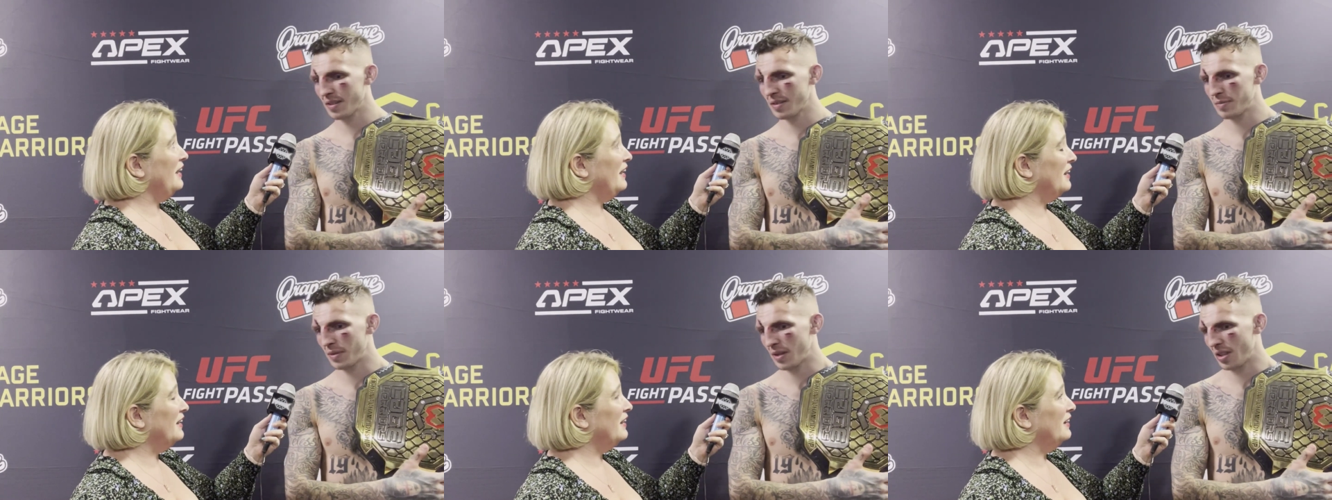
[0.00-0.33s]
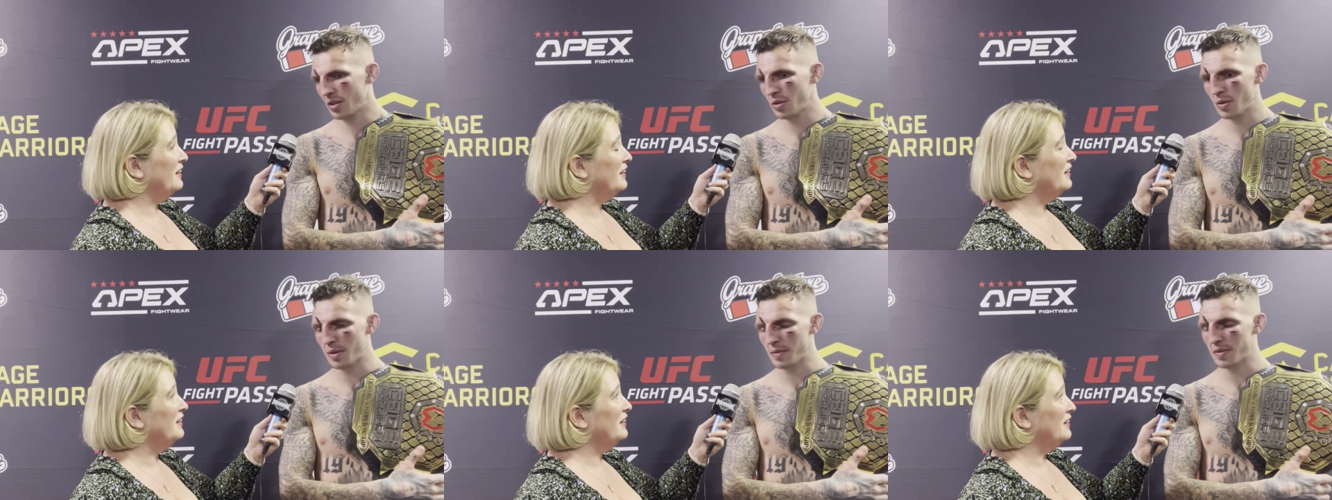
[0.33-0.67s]
Speaker 1: But
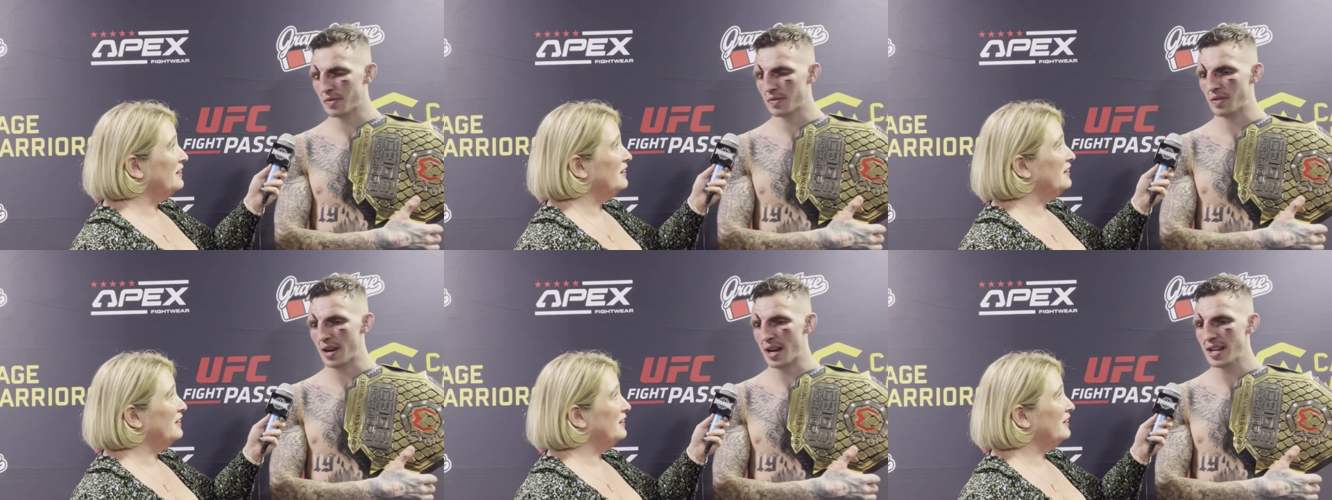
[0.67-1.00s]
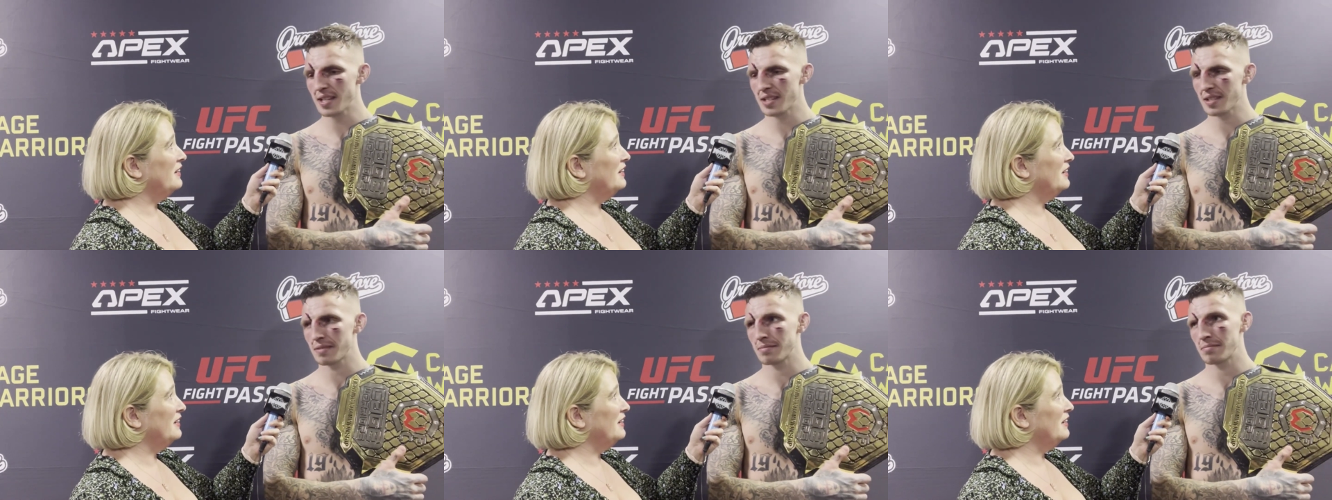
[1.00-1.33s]
although I was
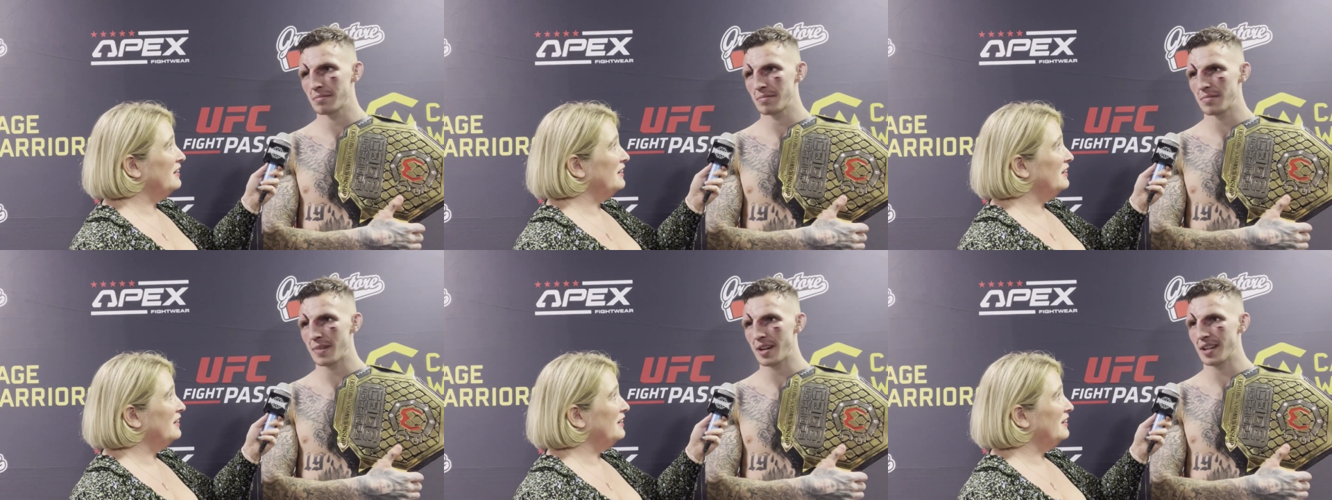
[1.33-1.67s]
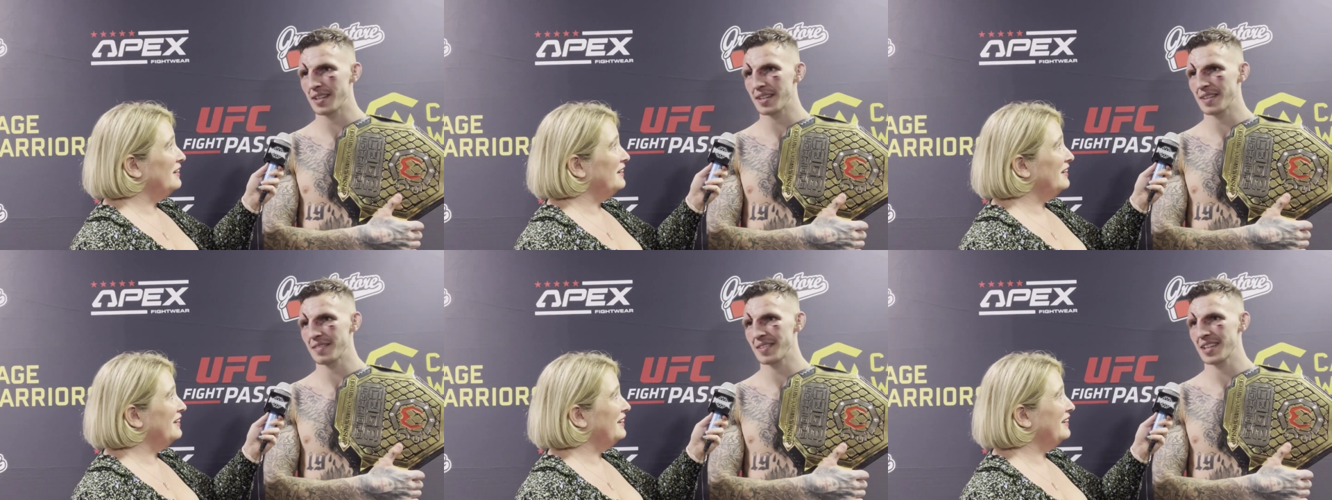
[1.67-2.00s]
fresh,
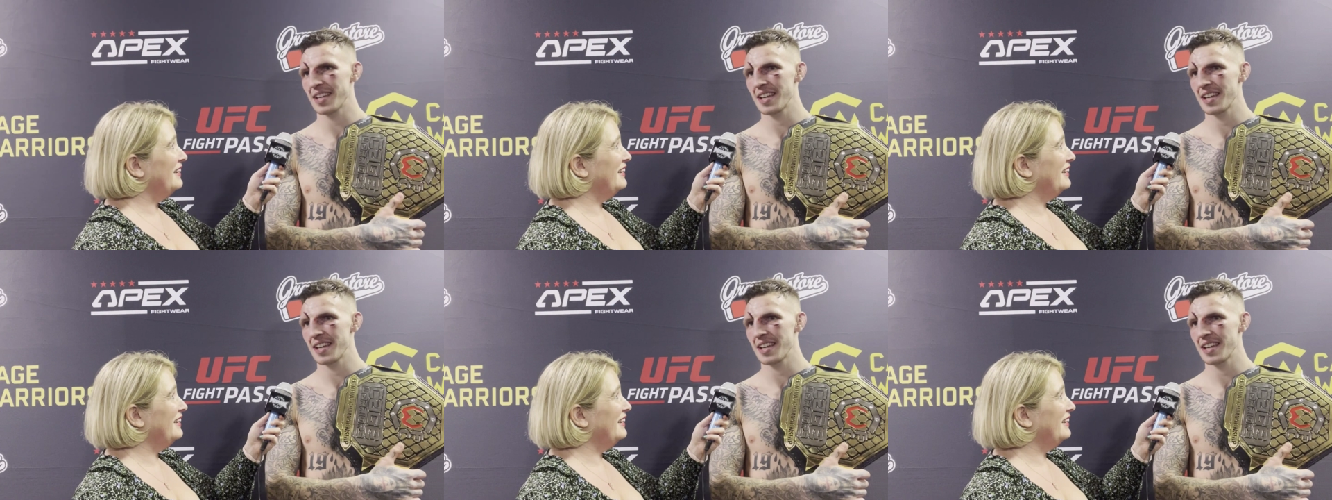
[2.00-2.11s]
relatively,